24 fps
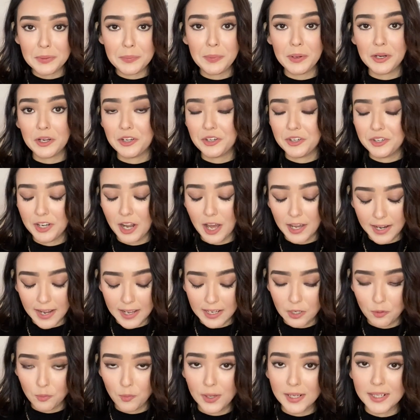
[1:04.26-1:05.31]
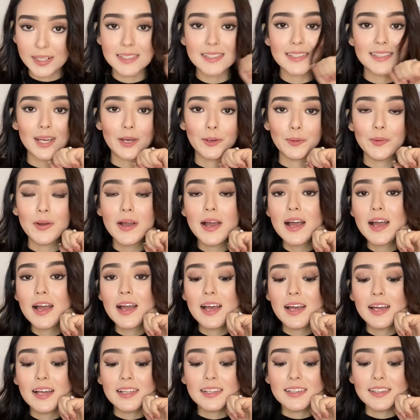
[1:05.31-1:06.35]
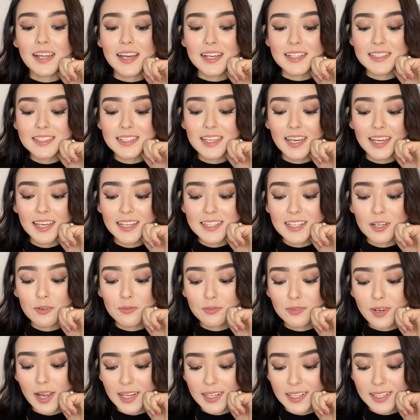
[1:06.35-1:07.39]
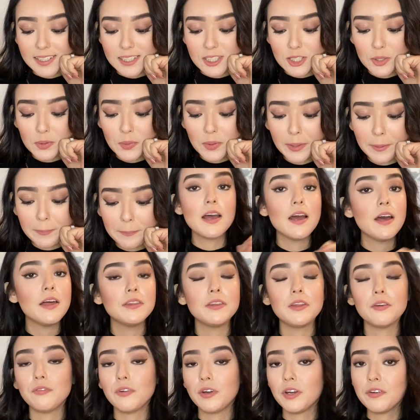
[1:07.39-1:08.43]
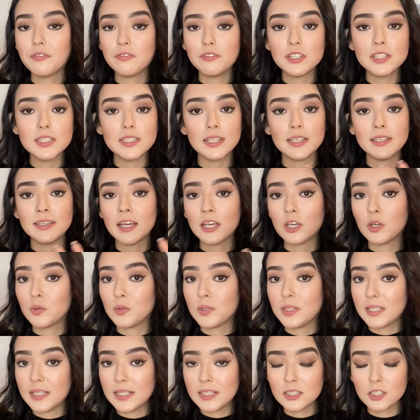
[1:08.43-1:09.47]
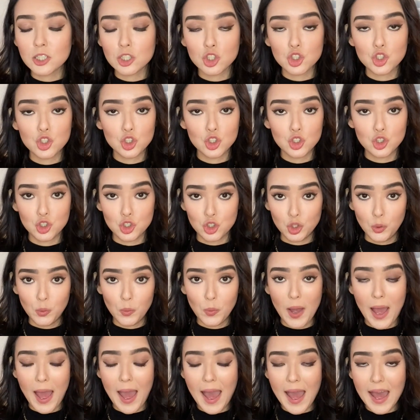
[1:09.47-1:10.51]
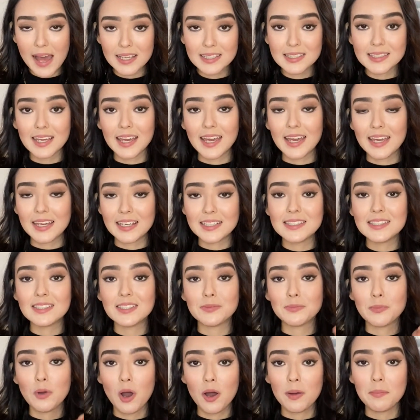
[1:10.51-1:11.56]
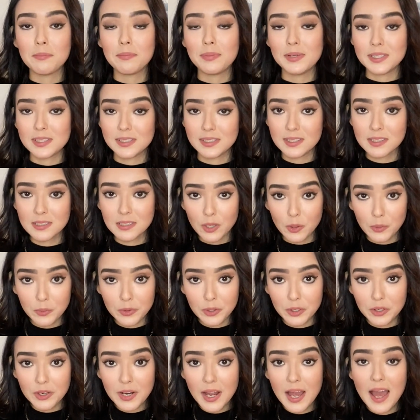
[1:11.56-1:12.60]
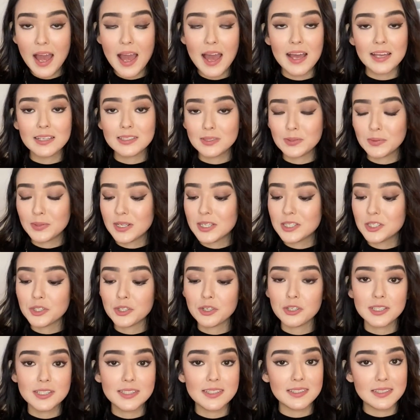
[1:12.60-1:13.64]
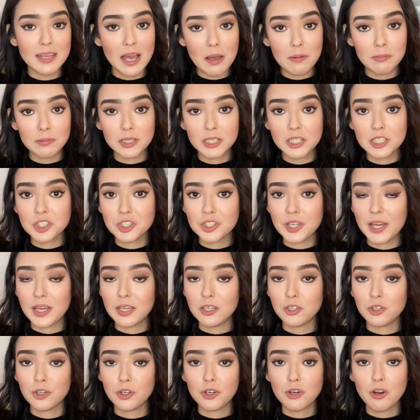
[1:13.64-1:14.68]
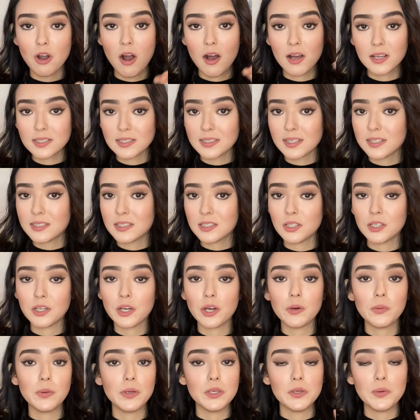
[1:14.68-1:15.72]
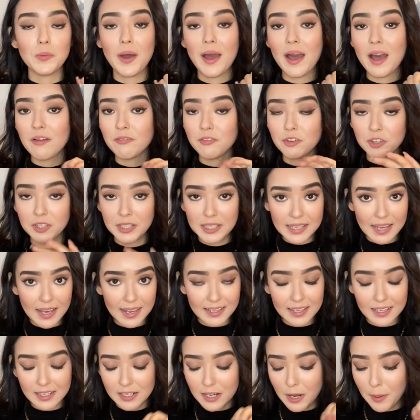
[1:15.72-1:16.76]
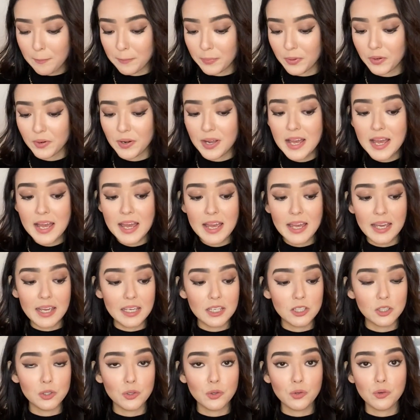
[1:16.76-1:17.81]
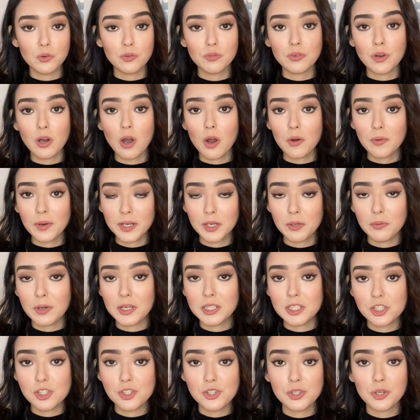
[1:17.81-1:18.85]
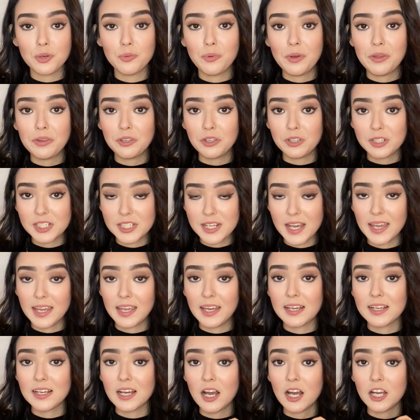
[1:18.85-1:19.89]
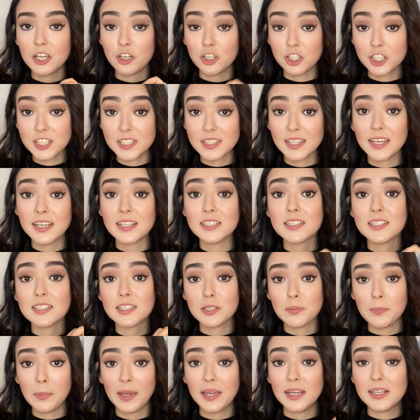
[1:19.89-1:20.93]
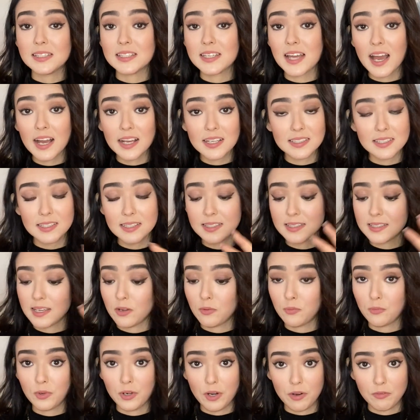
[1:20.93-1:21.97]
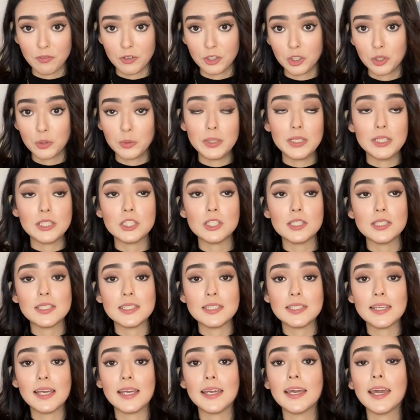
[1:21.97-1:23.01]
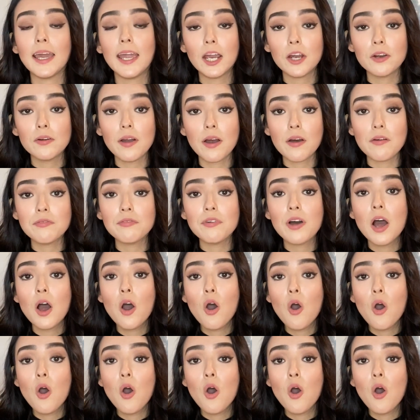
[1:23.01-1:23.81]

preparer, not anyone. So let's get right into it. The very first thing that you need to do as a small business owner, as soon as you're established and you're all set to go and you have your EIN number and you've already registered with your state to pay taxes and whatever you need to take care of,